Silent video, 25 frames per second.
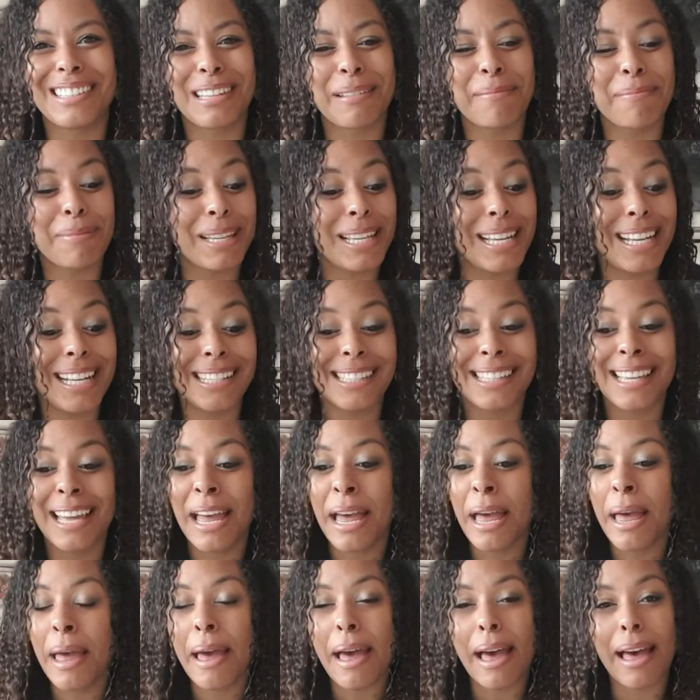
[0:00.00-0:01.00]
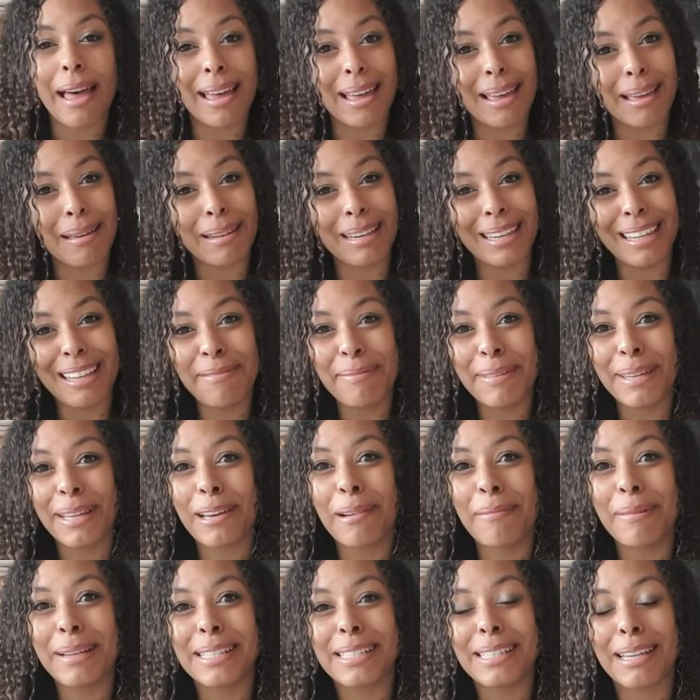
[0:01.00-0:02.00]
So please leave me a
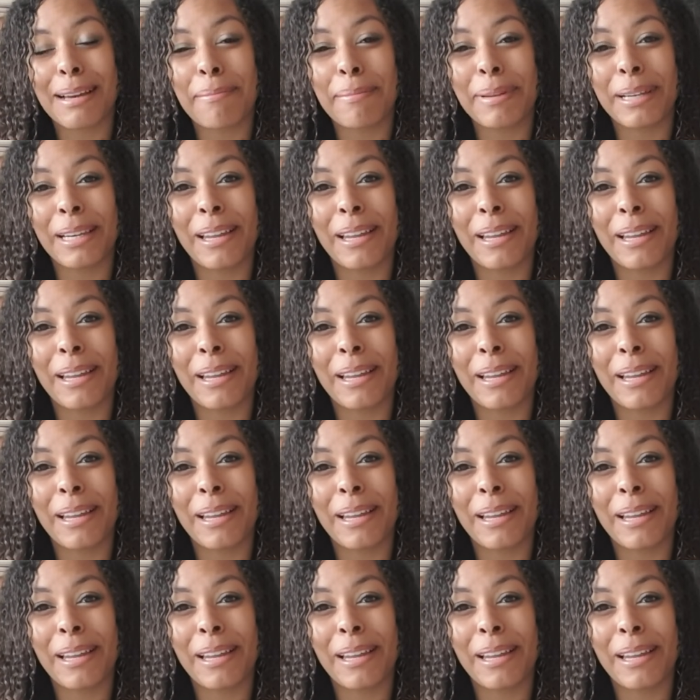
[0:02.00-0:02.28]
comment down